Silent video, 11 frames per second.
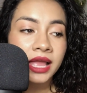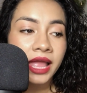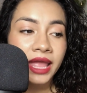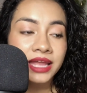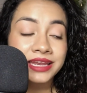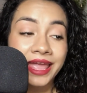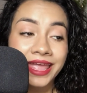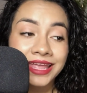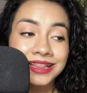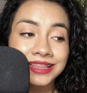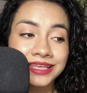and
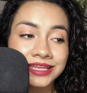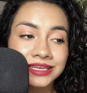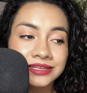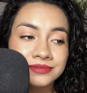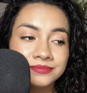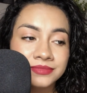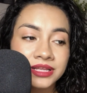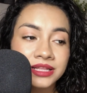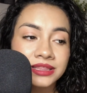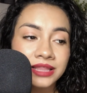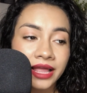Aileen,
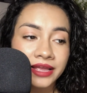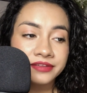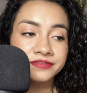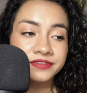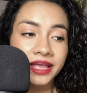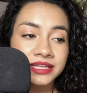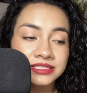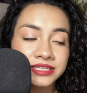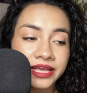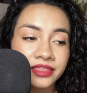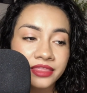Life and
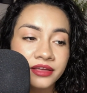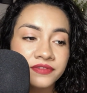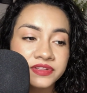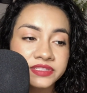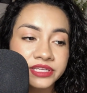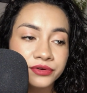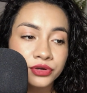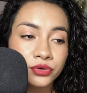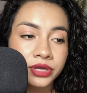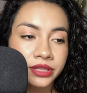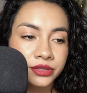Death of a Serial
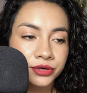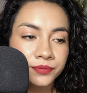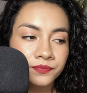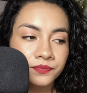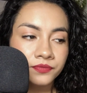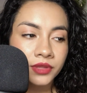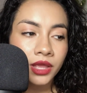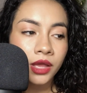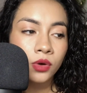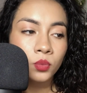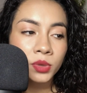Killer,
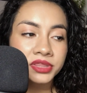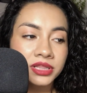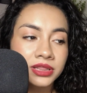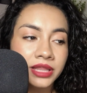with the